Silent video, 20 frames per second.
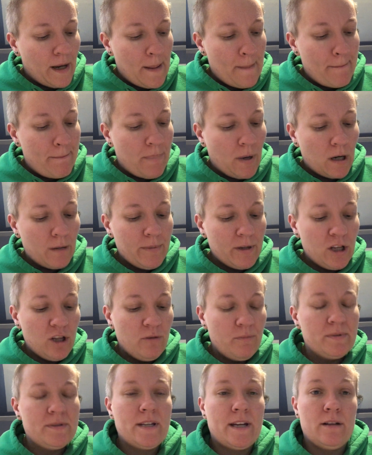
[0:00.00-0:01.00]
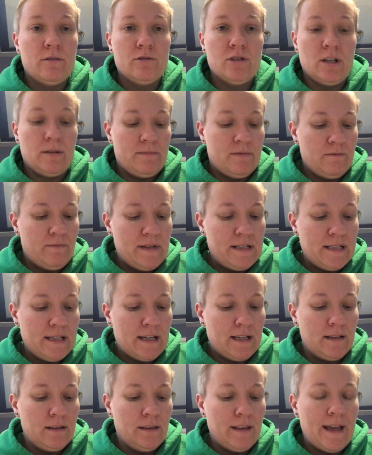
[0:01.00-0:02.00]
All right, barbecue potato chips. We
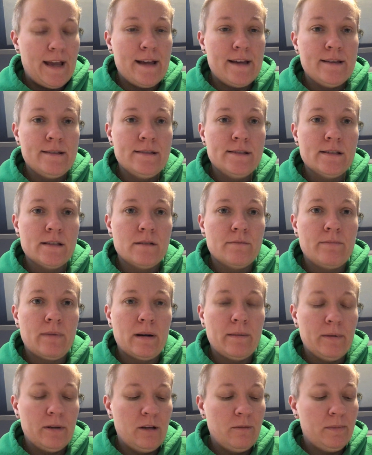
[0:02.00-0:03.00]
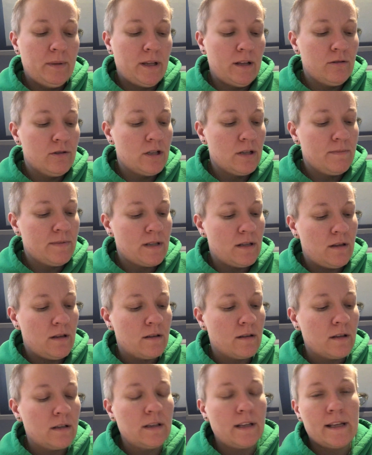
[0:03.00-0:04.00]
did Lay's barbecue potato chips and
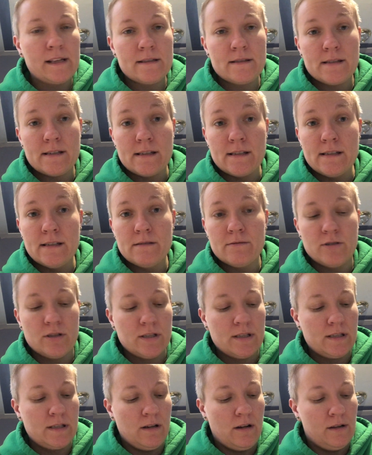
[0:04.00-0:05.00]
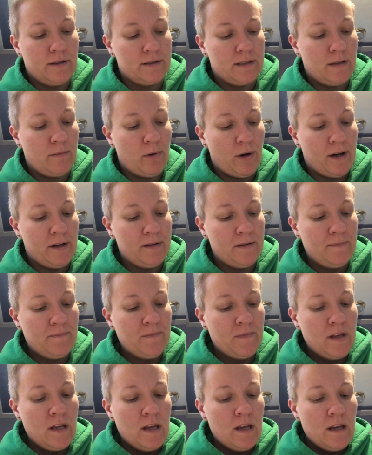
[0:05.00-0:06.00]
then Clancy's, which is the Aldi brand.
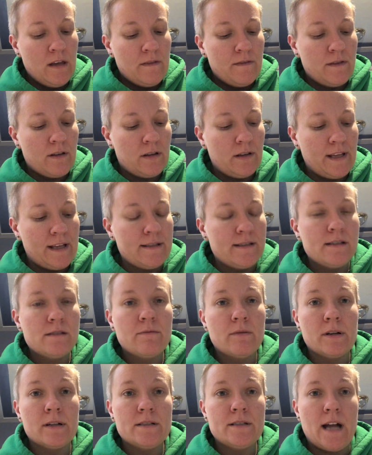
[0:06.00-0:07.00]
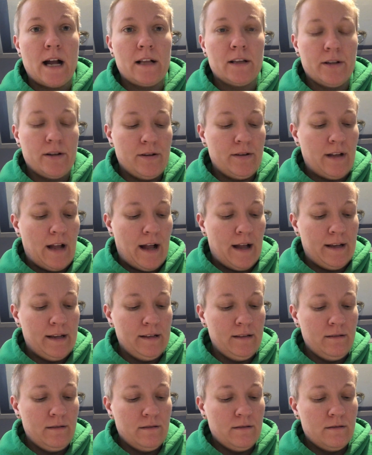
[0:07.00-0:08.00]
The Clancy's were
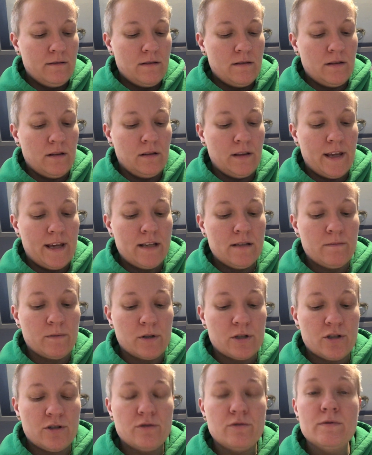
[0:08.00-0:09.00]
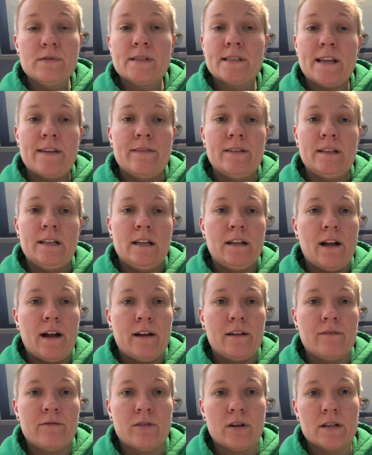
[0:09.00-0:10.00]
$1.09. The Lay's were
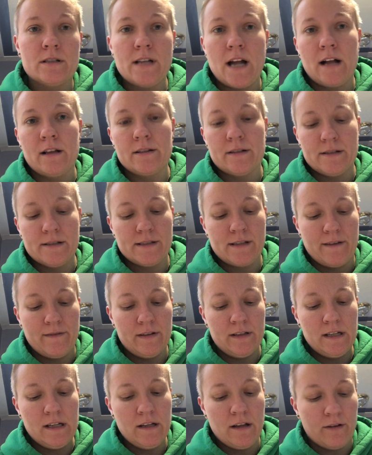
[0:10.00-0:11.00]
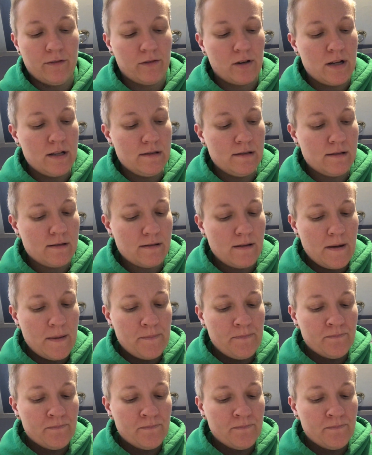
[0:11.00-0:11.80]
$2.79 for $1.70 difference.